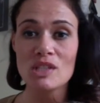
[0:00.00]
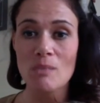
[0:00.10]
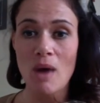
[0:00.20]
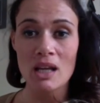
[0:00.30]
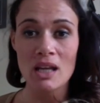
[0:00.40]
is
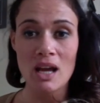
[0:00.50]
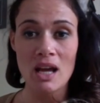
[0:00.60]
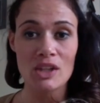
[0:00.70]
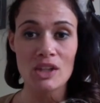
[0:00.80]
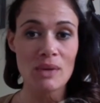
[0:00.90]
Monica
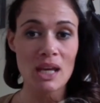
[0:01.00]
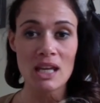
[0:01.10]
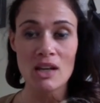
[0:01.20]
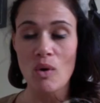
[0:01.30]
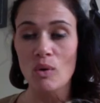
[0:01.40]
and you can't get
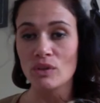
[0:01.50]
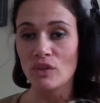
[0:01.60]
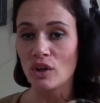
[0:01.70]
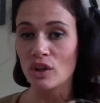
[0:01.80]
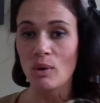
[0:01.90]
a hold of
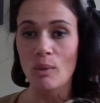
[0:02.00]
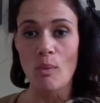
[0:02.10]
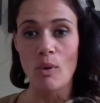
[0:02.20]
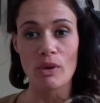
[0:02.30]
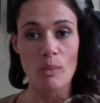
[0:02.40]
her, you are
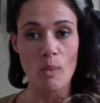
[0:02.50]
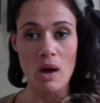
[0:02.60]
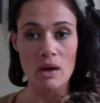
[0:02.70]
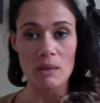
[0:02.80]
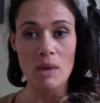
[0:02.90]
more than
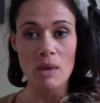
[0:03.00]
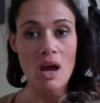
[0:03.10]
welcome